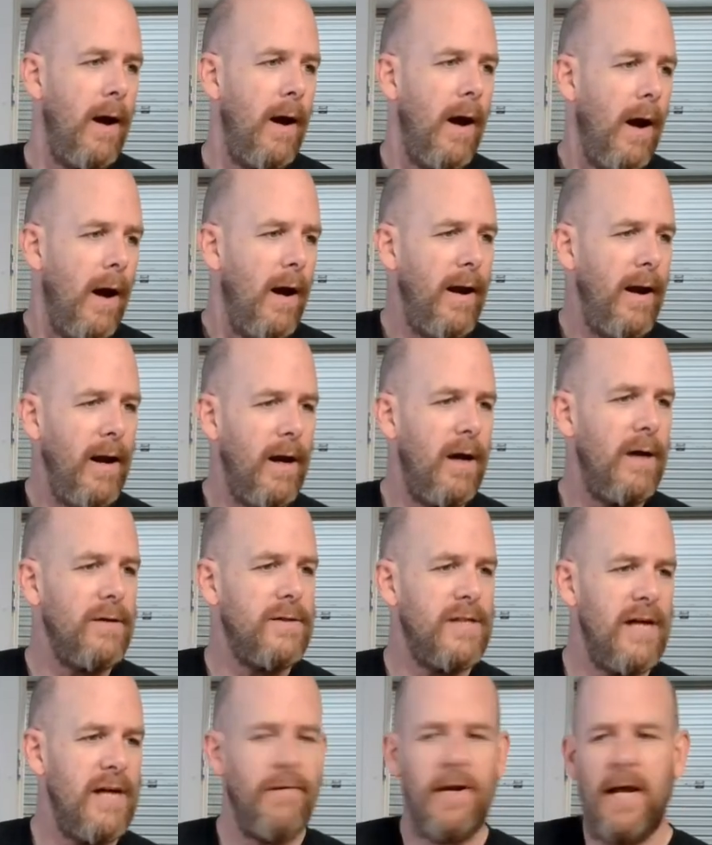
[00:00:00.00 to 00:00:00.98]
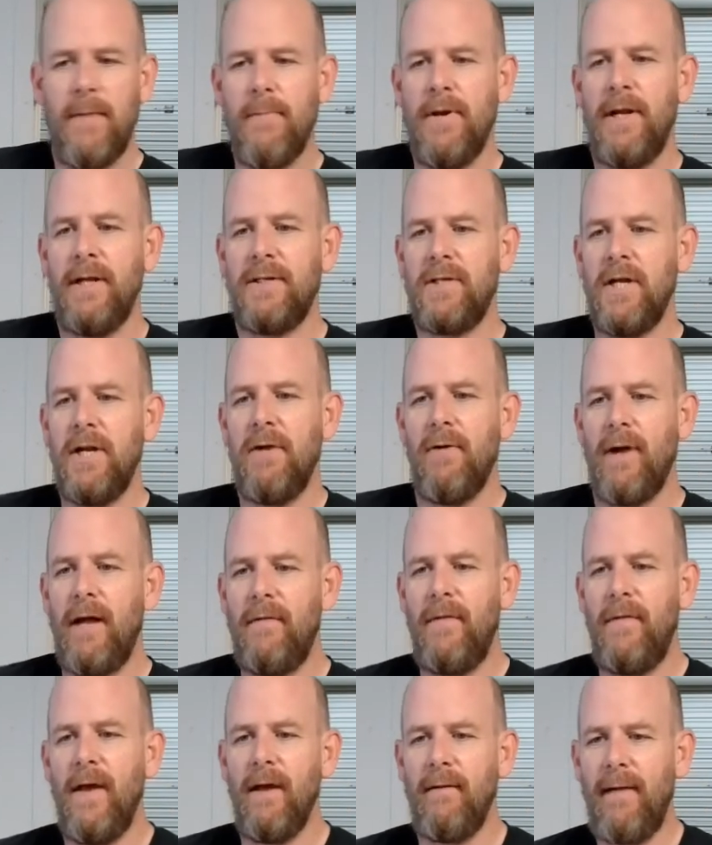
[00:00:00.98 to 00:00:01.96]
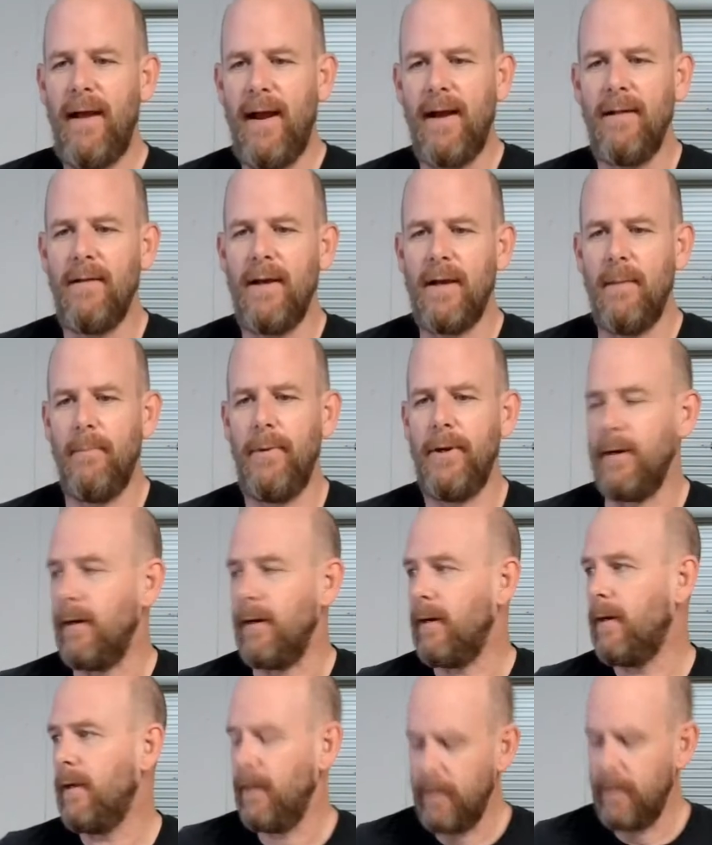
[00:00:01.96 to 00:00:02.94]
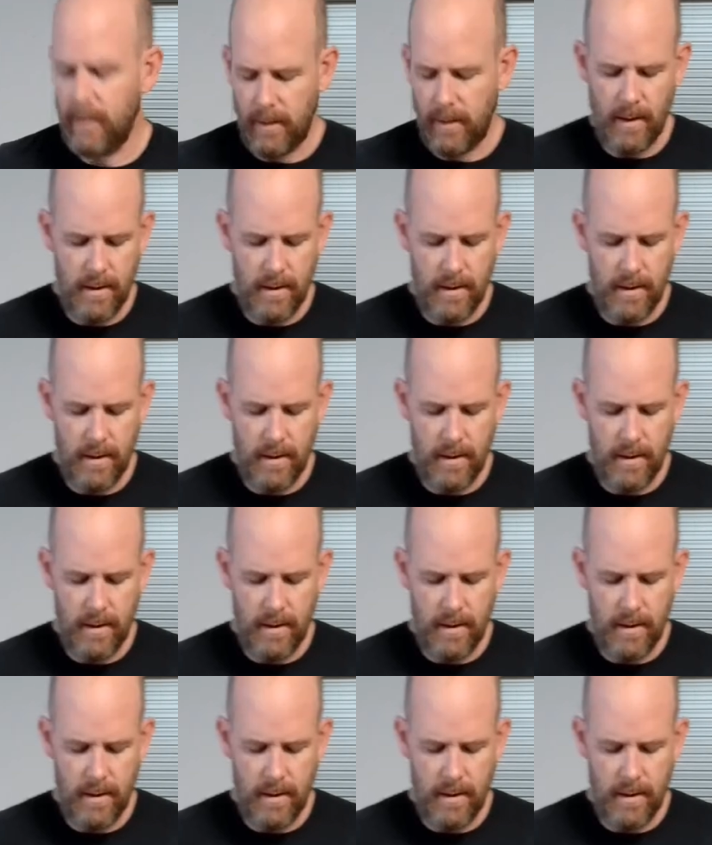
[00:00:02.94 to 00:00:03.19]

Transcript: 7-8 minutes into it, I think, I'd like a beer, you know?